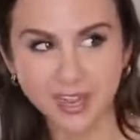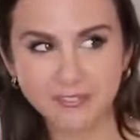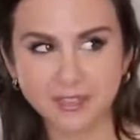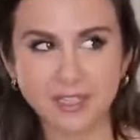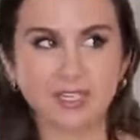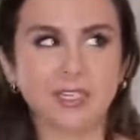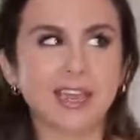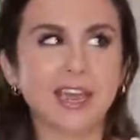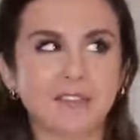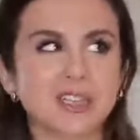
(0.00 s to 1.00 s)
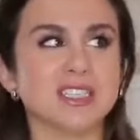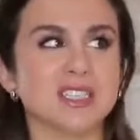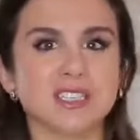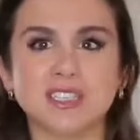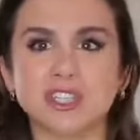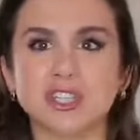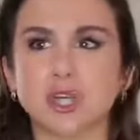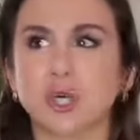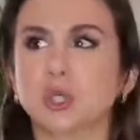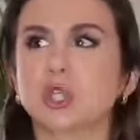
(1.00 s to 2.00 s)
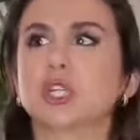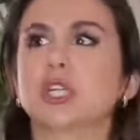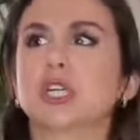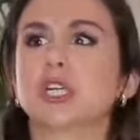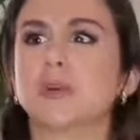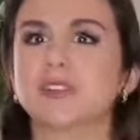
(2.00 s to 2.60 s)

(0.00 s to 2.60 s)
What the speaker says: I feel like every season there's a whole slew